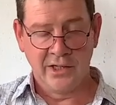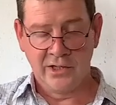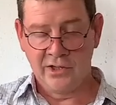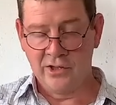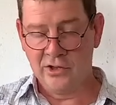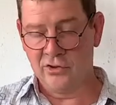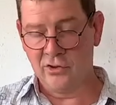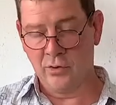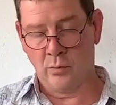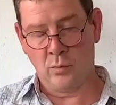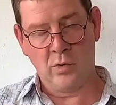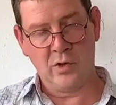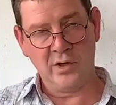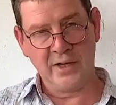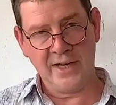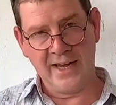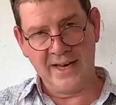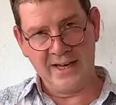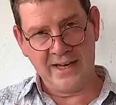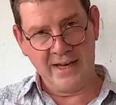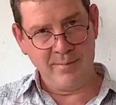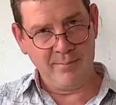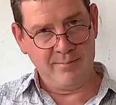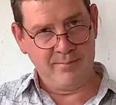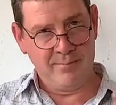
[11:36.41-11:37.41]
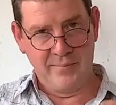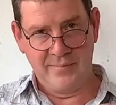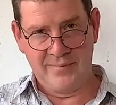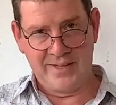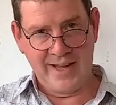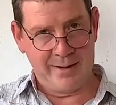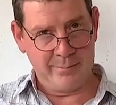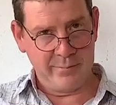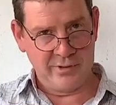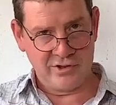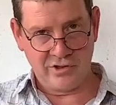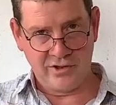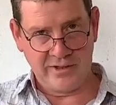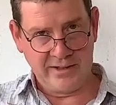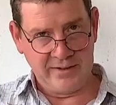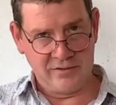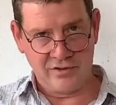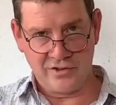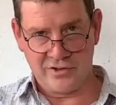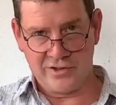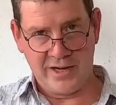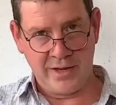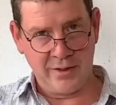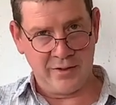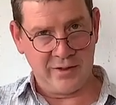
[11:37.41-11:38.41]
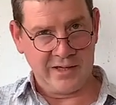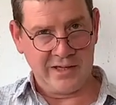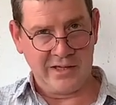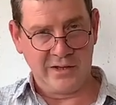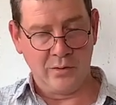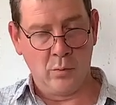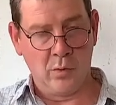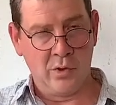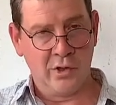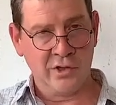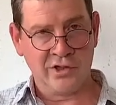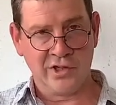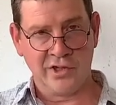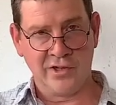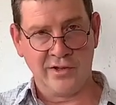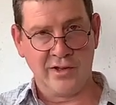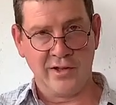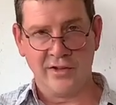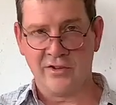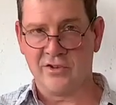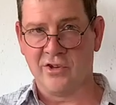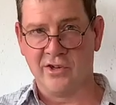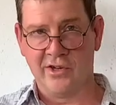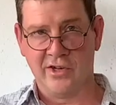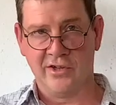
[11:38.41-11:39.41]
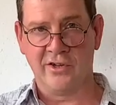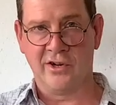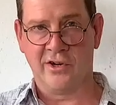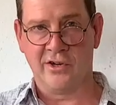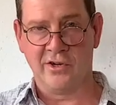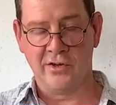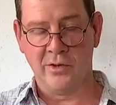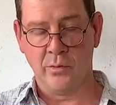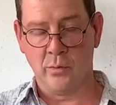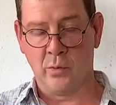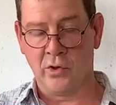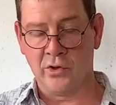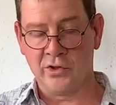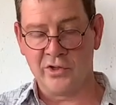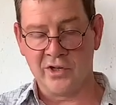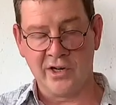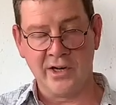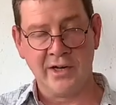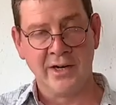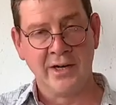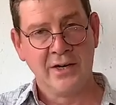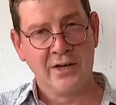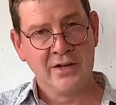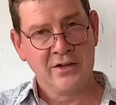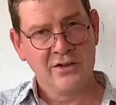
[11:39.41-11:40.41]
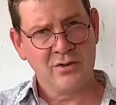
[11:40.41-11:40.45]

You don't want any damaged leaves or anything in the water that's going to turn the water.